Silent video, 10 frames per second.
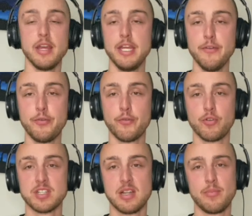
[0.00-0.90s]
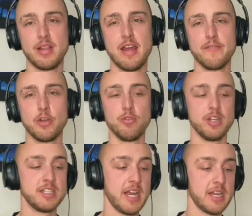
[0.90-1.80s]
If you, for example, have now your
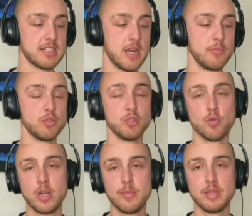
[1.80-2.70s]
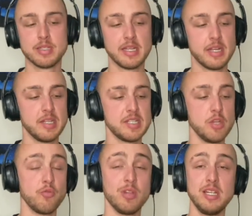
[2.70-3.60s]
attack time to 20 milliseconds and
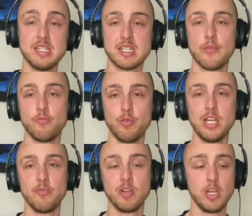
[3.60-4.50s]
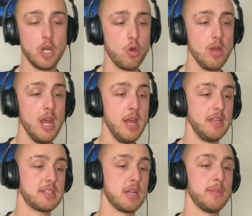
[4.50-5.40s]
your release time really low,
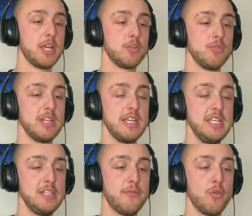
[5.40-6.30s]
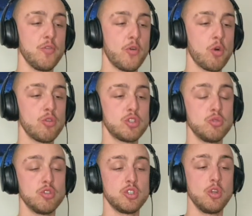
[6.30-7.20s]
it's going to make it really easy for your vocals to
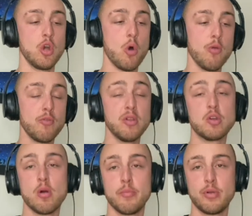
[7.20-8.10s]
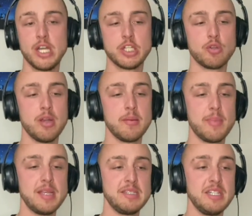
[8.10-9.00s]
just go through the compressor and
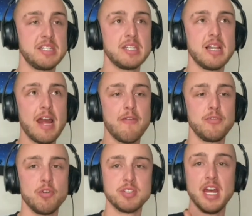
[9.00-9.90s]
basically still have those